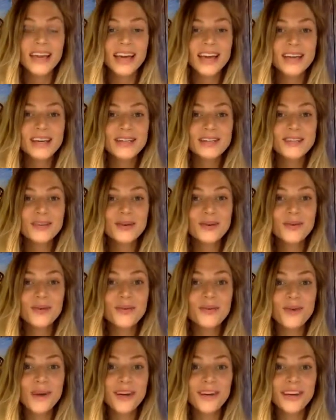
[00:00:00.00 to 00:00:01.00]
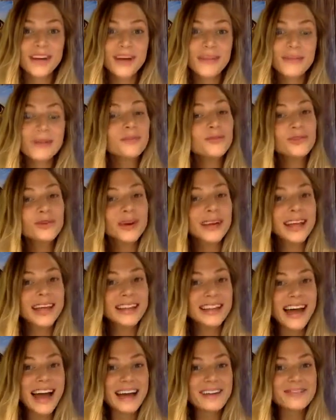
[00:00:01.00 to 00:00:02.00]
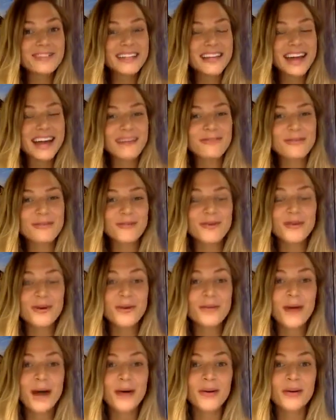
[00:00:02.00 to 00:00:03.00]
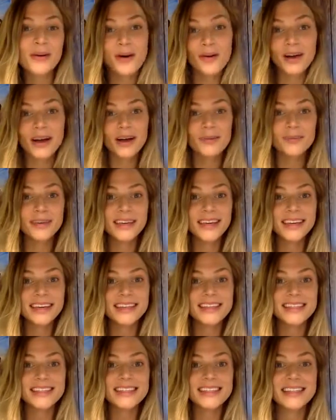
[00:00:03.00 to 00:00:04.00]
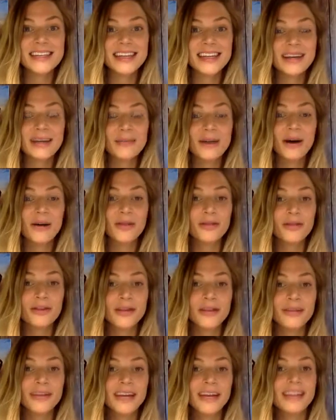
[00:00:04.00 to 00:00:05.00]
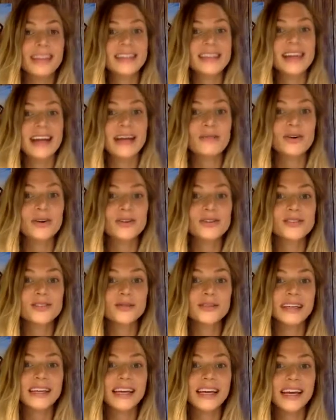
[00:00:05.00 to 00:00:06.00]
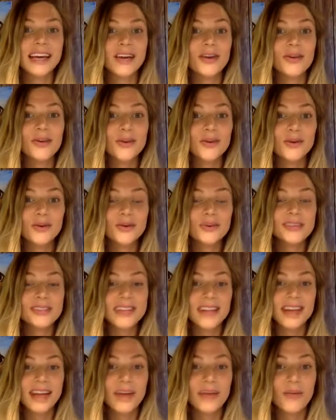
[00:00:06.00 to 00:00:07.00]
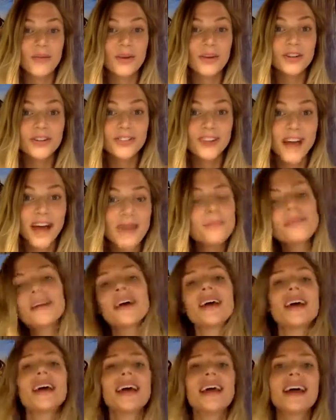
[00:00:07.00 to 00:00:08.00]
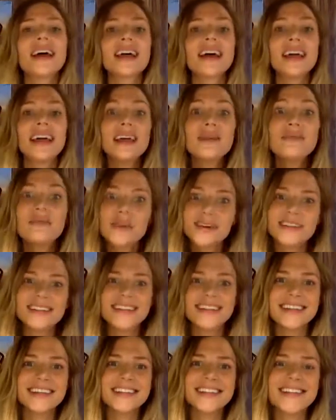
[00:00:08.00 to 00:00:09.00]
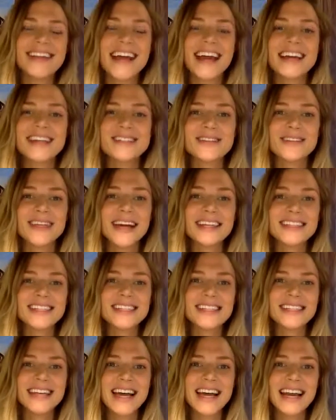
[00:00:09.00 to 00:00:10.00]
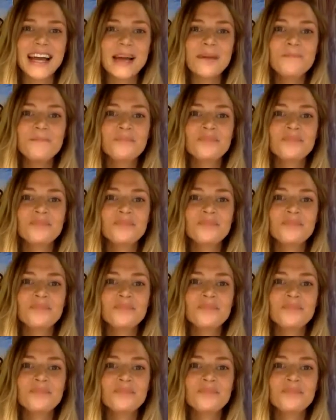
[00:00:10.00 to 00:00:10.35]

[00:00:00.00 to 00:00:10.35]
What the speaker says: So welcome. I'm joining live today from Core Power Yoga because in about 30 minutes, I'm also leading a goal setting workshop in person today. So that's exciting.